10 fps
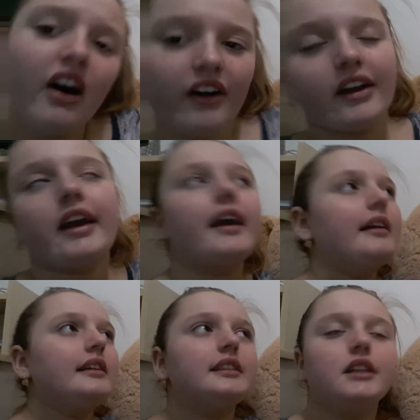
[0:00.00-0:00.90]

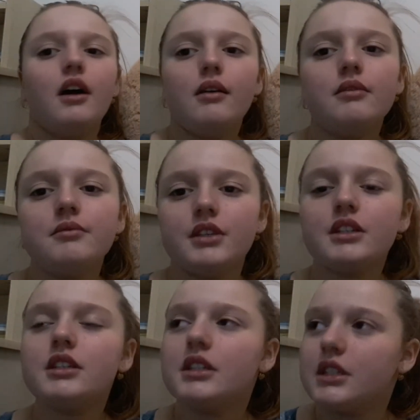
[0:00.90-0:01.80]
Okay, so I'm
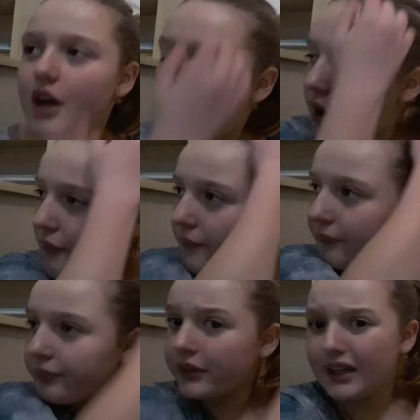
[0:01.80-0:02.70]
just um
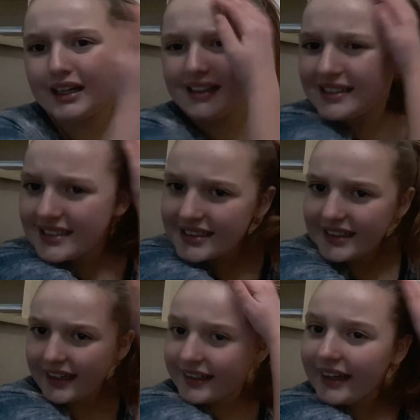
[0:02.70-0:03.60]
gonna
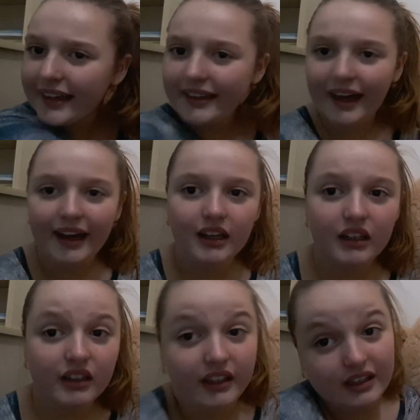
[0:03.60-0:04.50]
stick like that.
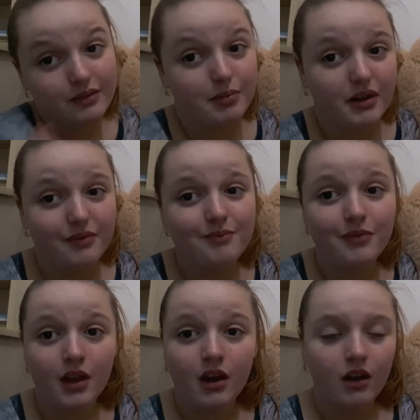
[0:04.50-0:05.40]
Okay, that's better.
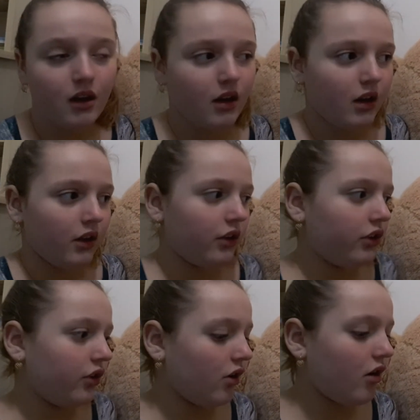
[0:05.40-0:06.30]

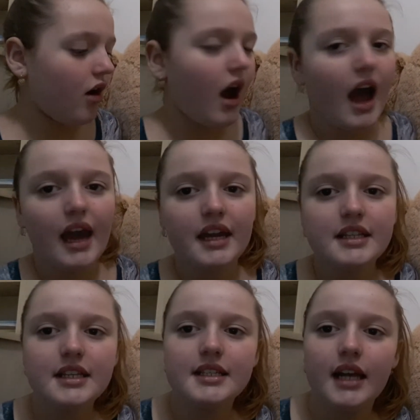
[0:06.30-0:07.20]
So I
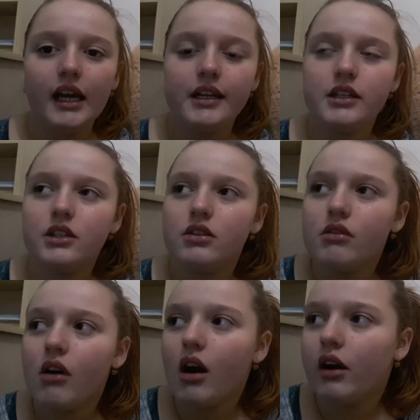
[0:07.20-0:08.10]
decided
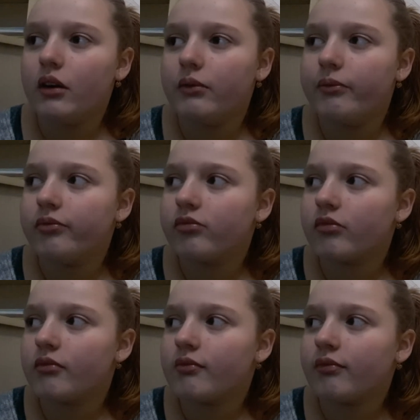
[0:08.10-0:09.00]
to um
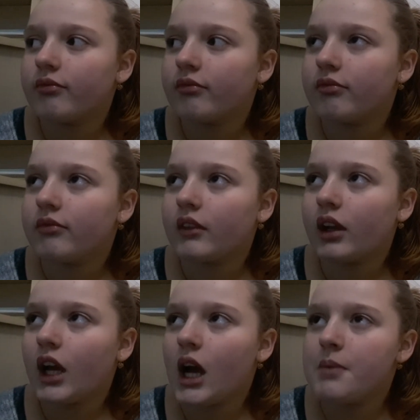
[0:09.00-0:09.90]

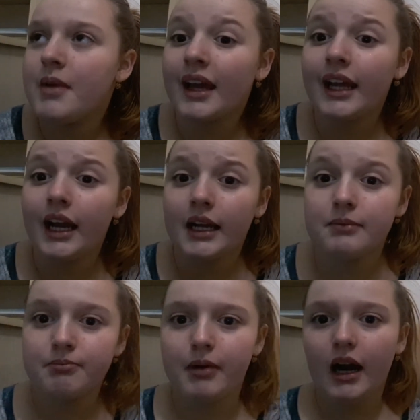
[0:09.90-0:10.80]
make an
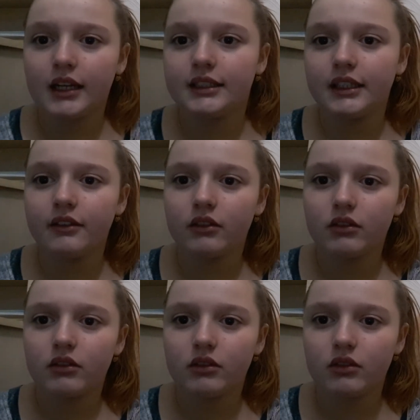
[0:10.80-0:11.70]
unboxing.
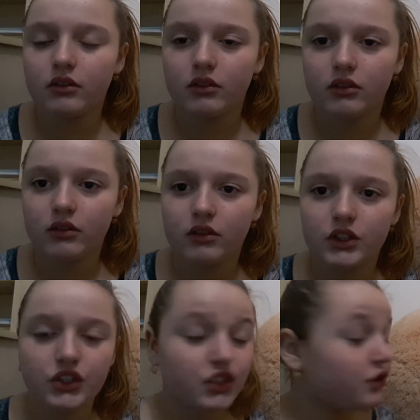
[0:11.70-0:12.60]

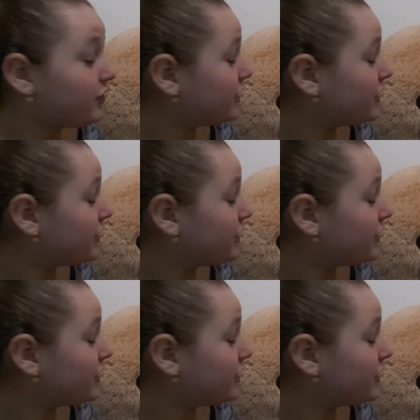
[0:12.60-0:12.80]
Did you